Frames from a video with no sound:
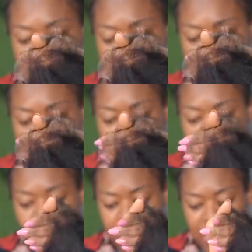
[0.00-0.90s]
the
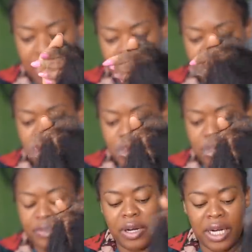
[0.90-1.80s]
plucking, it just
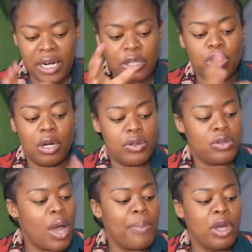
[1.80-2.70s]
looks very natural.
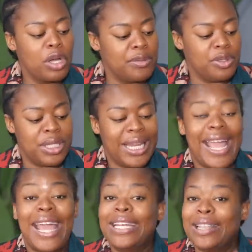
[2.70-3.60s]
So I'm not going to be doing
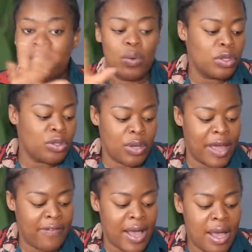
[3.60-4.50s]
anything
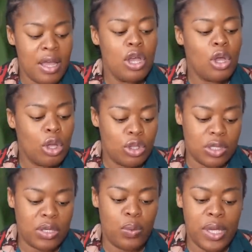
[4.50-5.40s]
whatsoever
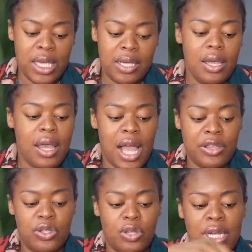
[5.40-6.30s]
to the wig.
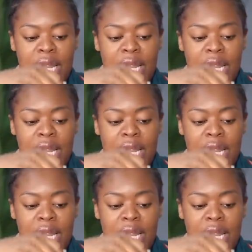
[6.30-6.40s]
I just saw